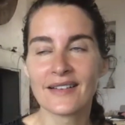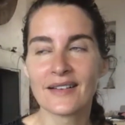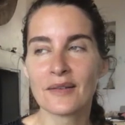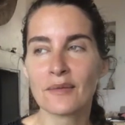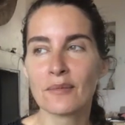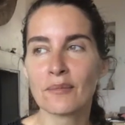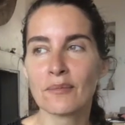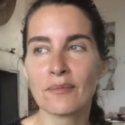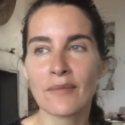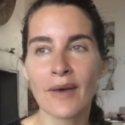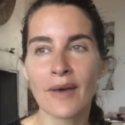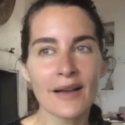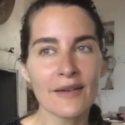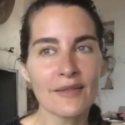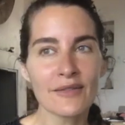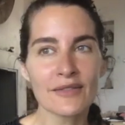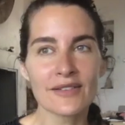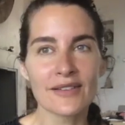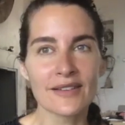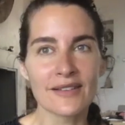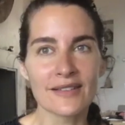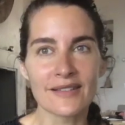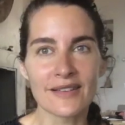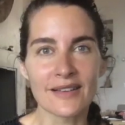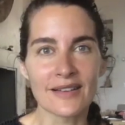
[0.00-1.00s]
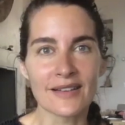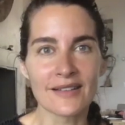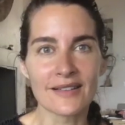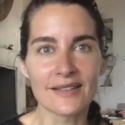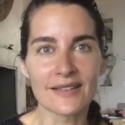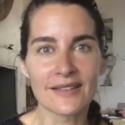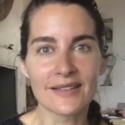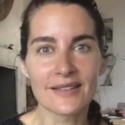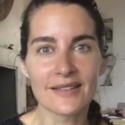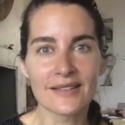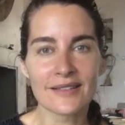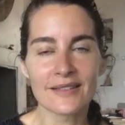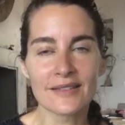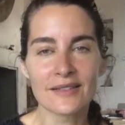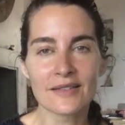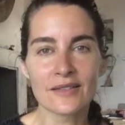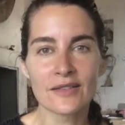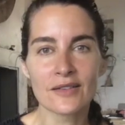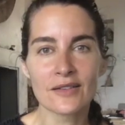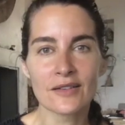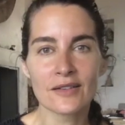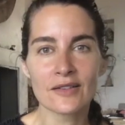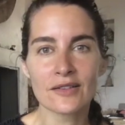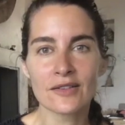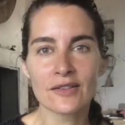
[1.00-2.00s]
My resistance
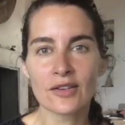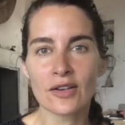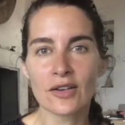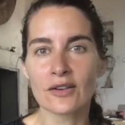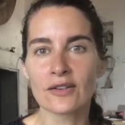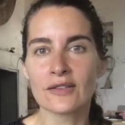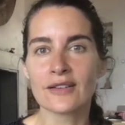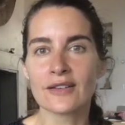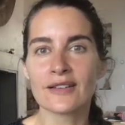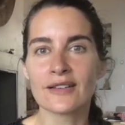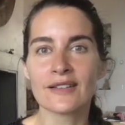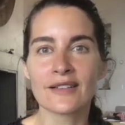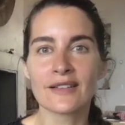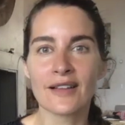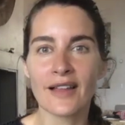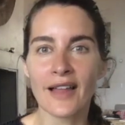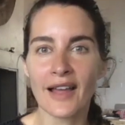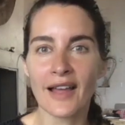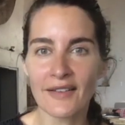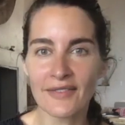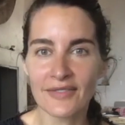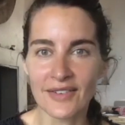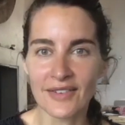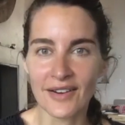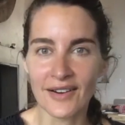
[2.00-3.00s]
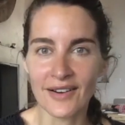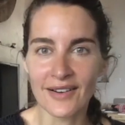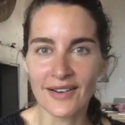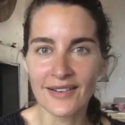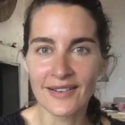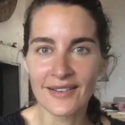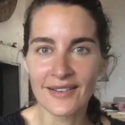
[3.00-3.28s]
turned into laughter.